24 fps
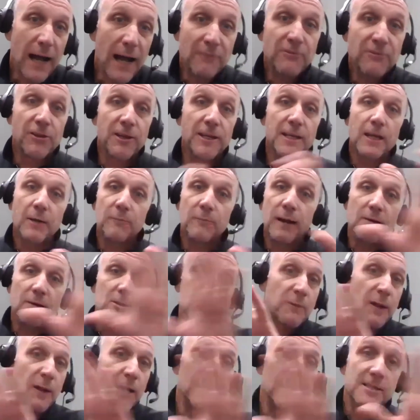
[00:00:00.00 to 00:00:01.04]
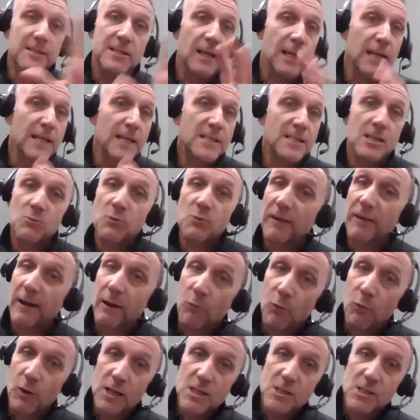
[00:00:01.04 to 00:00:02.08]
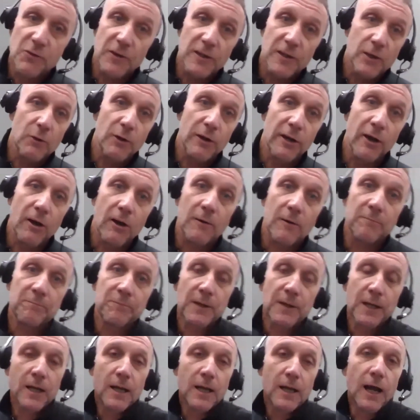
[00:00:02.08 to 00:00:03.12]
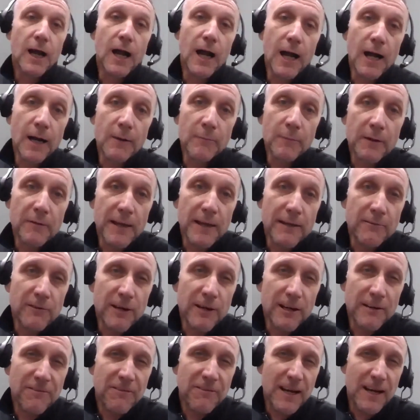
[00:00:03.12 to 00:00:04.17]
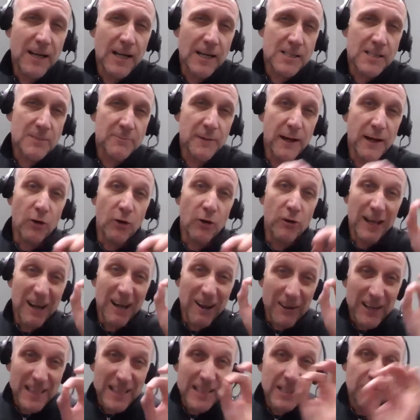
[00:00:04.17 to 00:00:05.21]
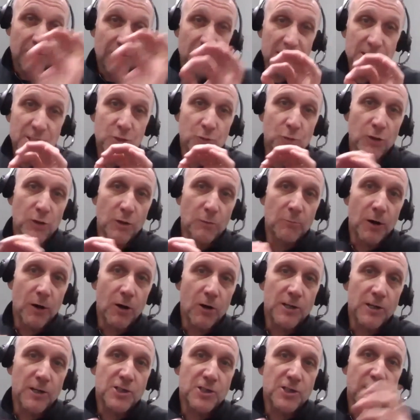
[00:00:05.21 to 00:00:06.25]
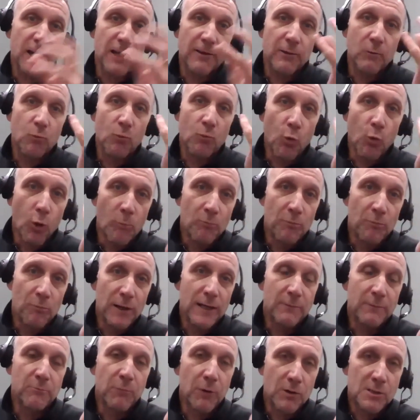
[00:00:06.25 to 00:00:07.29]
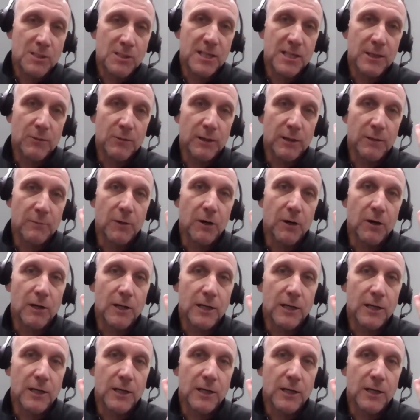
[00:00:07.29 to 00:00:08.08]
But have a think about splitting to leases, whether that works for you or not, and then refinance them out on individual mortgages rather than one big multi-unit